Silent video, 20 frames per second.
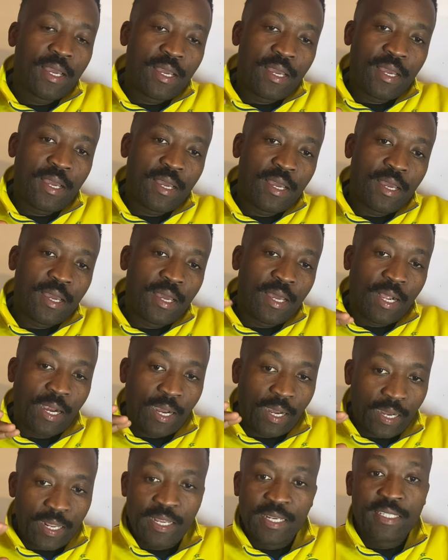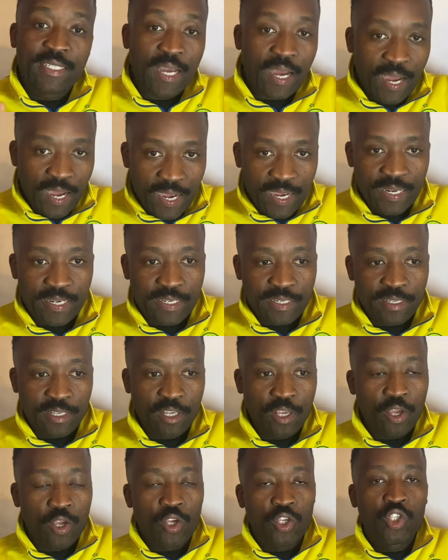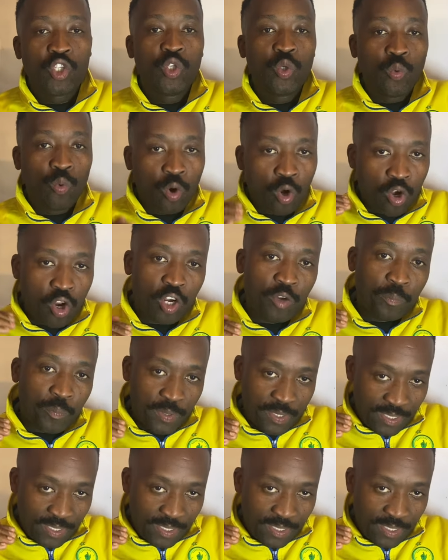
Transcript: rate highly, you will not be